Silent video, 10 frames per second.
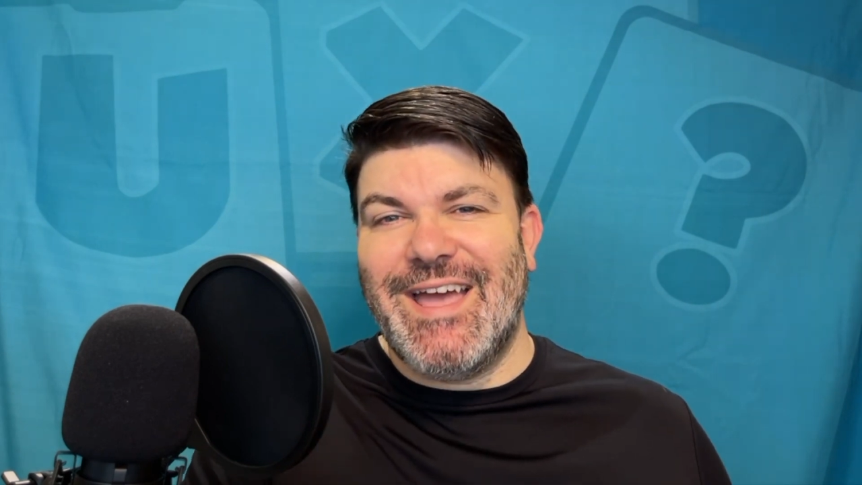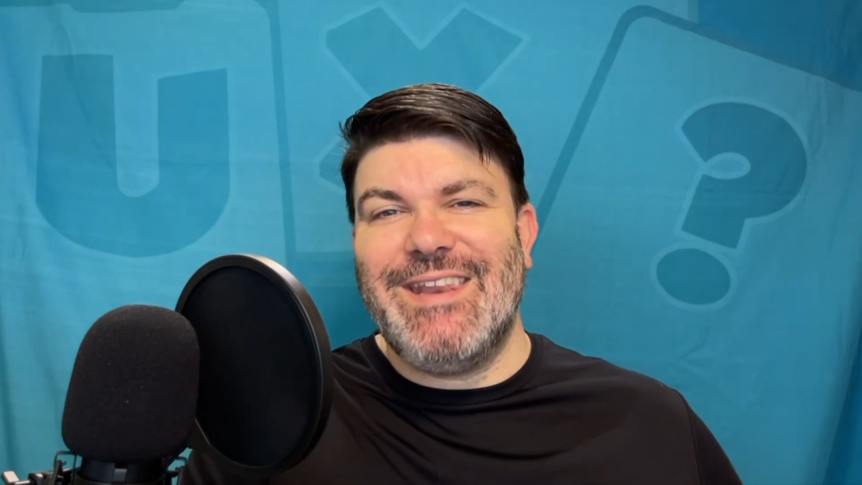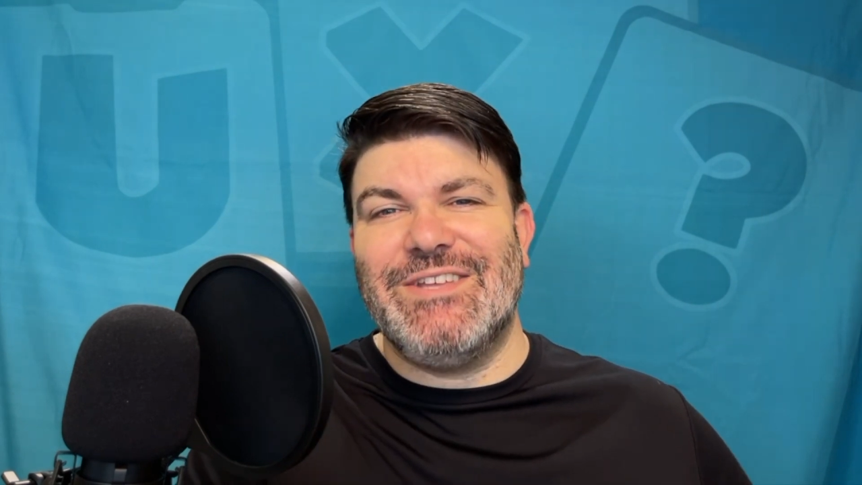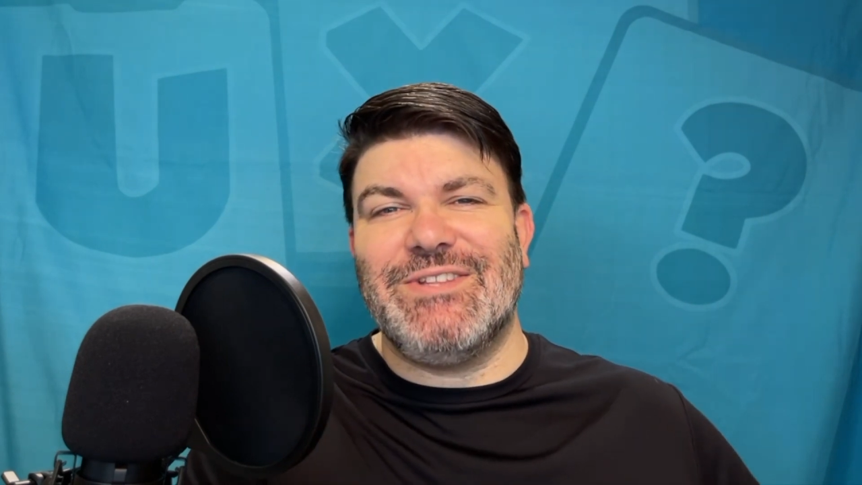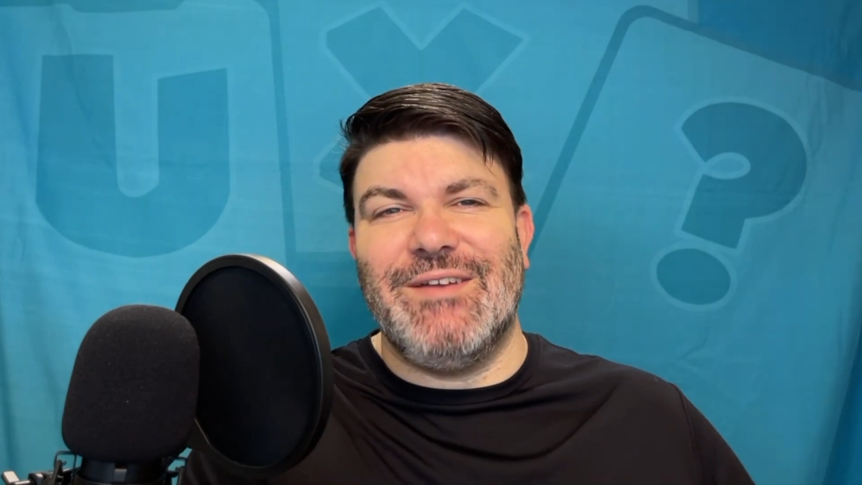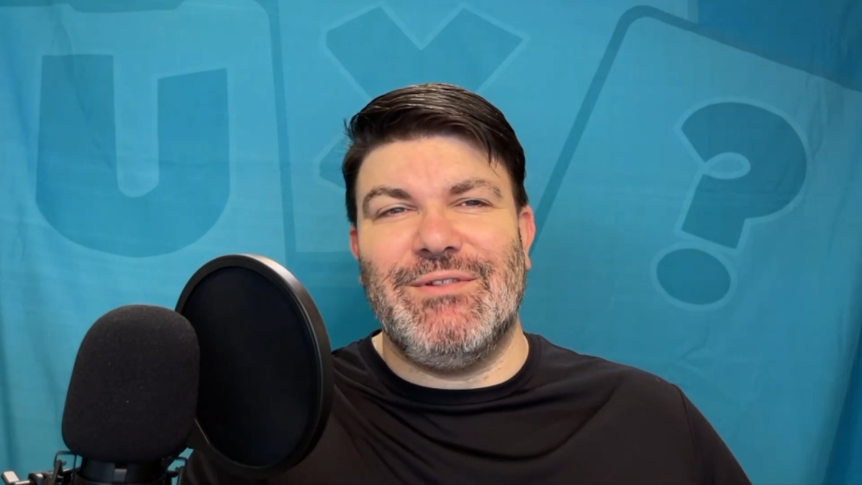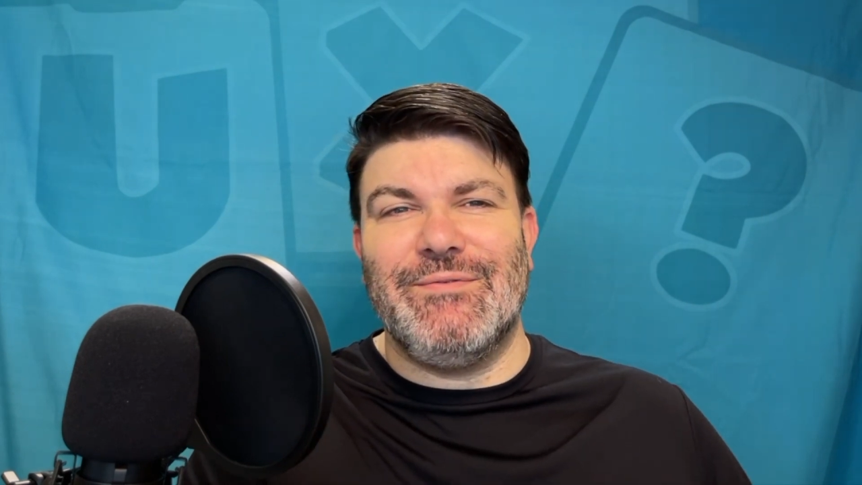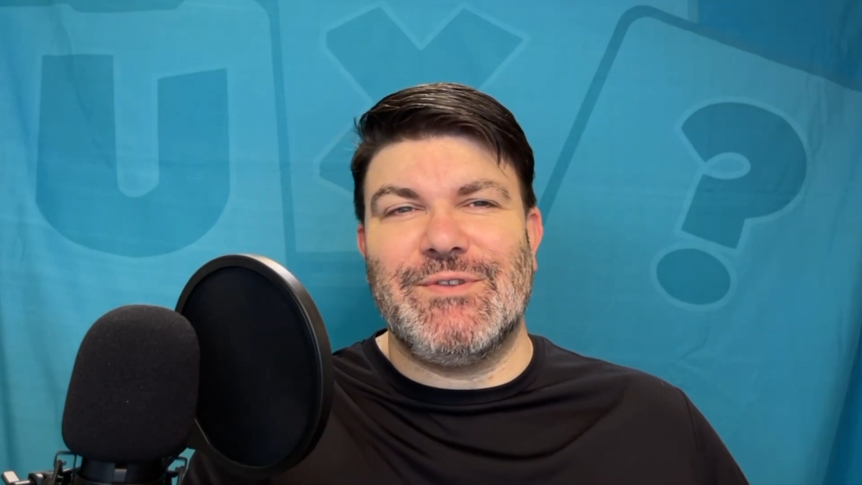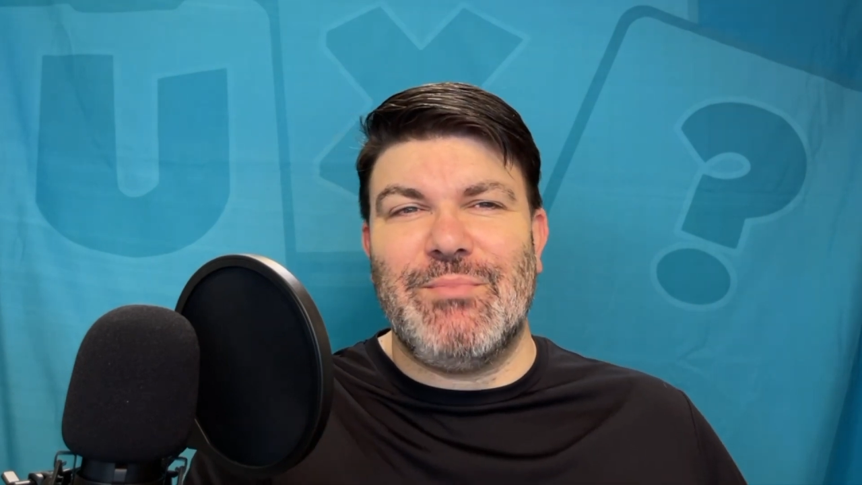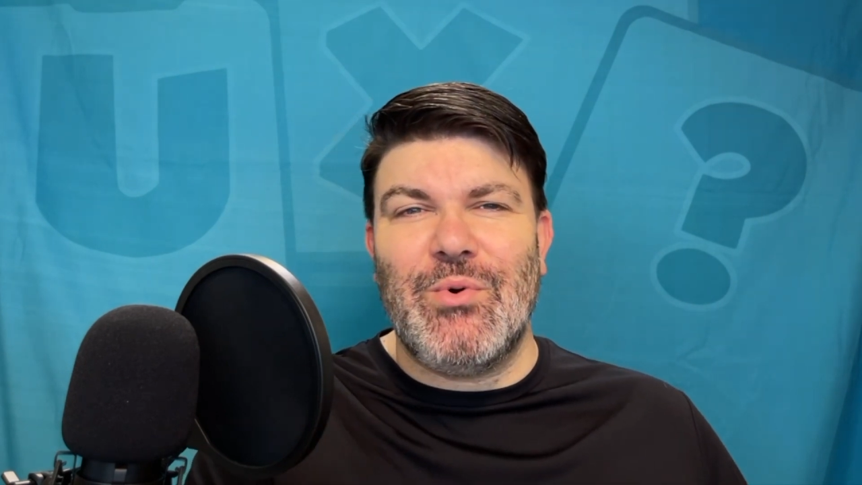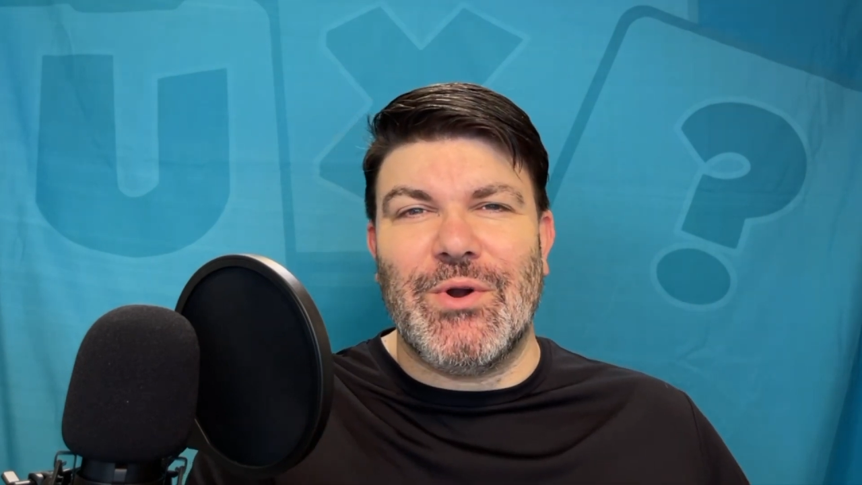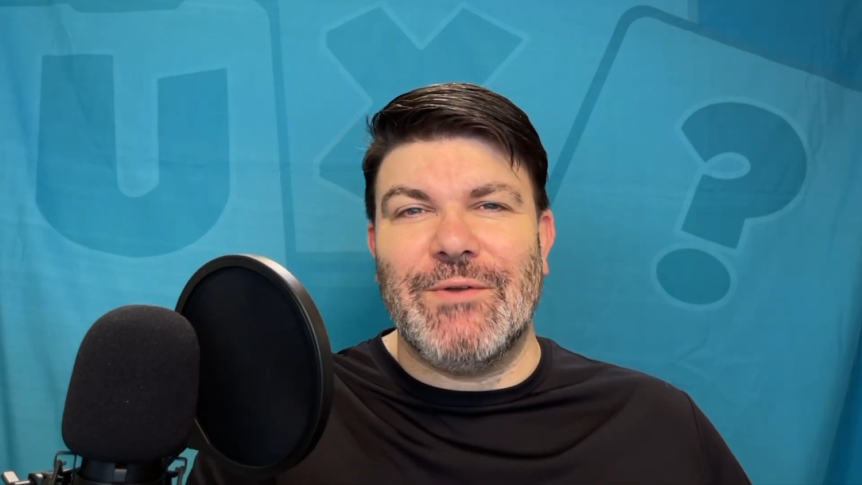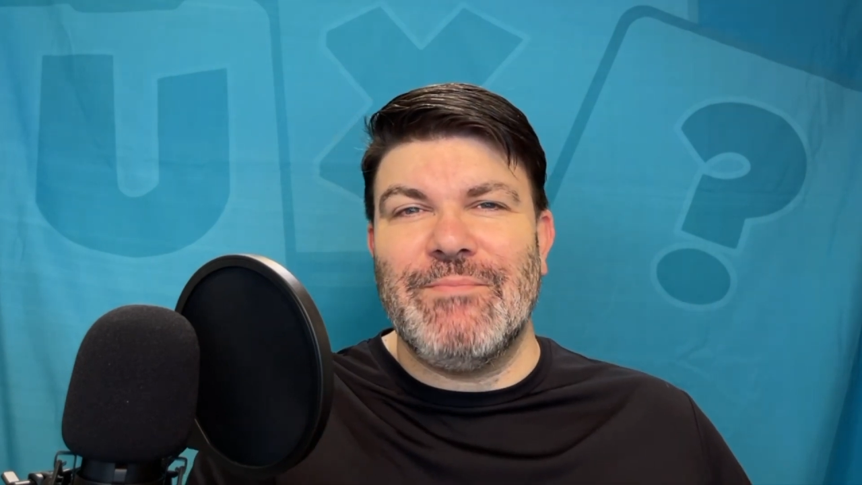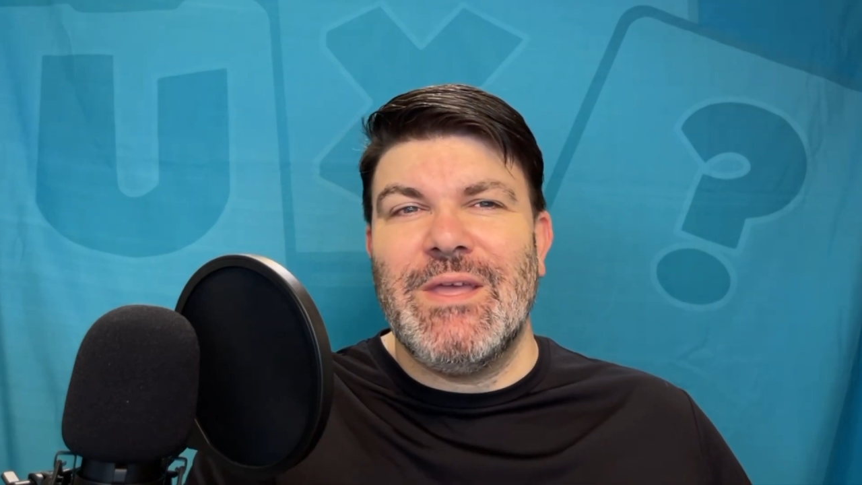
at each level of support.